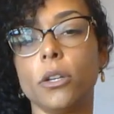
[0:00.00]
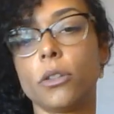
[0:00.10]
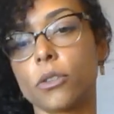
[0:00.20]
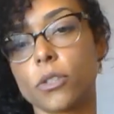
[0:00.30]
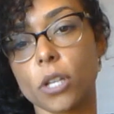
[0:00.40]

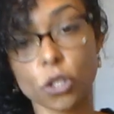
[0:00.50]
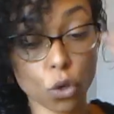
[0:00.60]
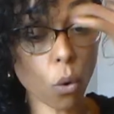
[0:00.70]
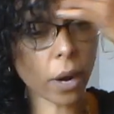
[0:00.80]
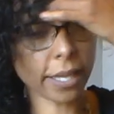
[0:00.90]
there's a
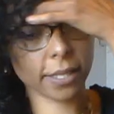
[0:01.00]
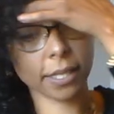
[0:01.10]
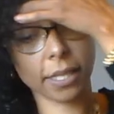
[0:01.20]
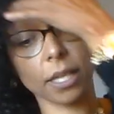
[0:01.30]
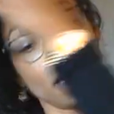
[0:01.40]

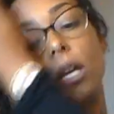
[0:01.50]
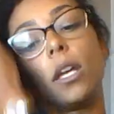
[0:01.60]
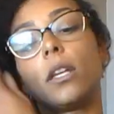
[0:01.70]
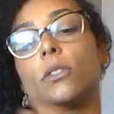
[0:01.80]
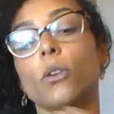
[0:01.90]
choice.
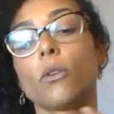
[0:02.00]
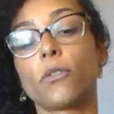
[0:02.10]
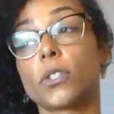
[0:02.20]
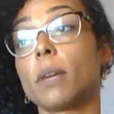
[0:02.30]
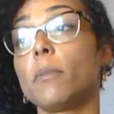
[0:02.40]
So for
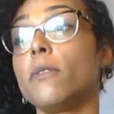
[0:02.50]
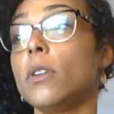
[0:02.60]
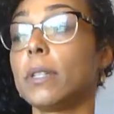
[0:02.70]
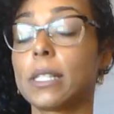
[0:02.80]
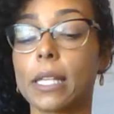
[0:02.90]
some of you,
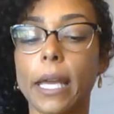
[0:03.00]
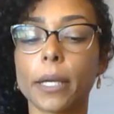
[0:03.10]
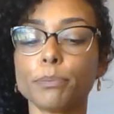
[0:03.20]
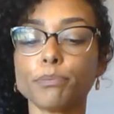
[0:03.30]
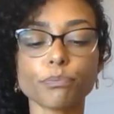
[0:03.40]
it's like